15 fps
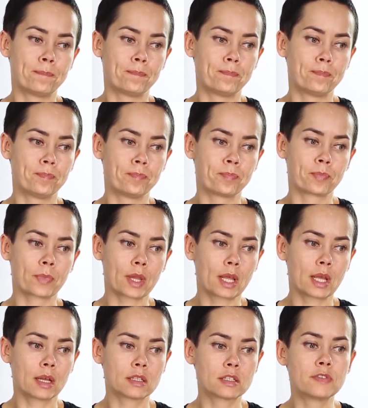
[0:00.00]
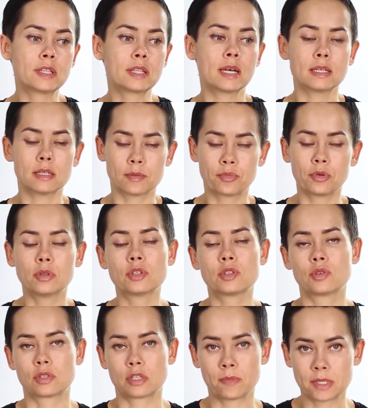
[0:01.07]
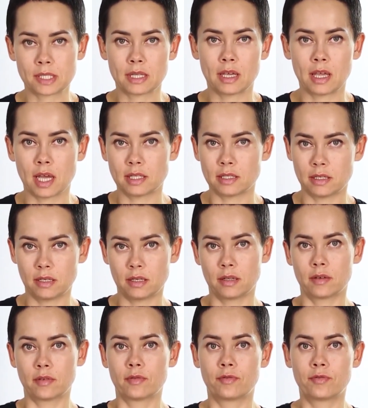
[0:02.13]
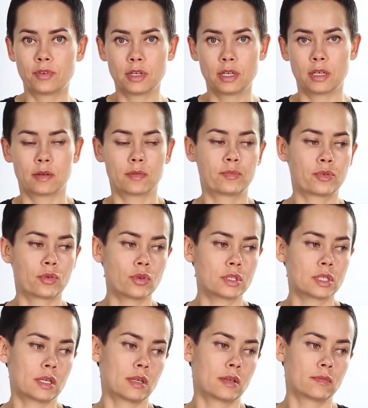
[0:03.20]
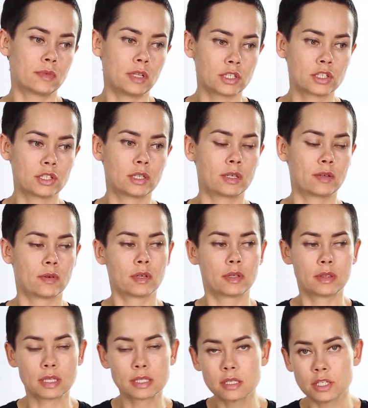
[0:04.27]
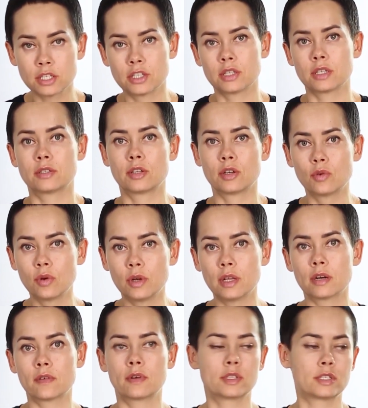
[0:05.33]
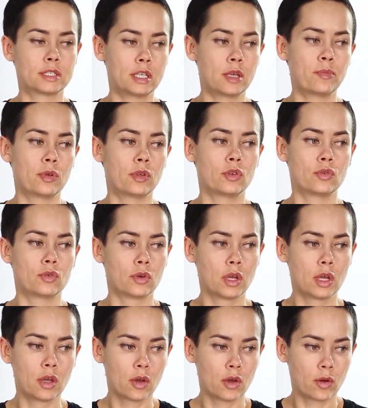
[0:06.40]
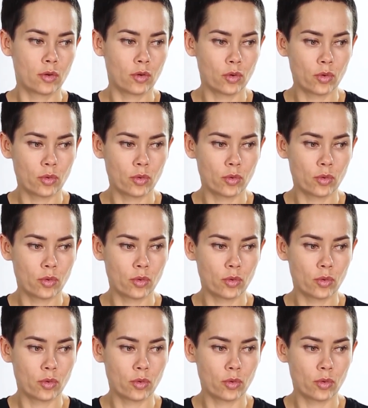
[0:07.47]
The colors are completely independent. You just have to regulate the saturation by the density of pigment laid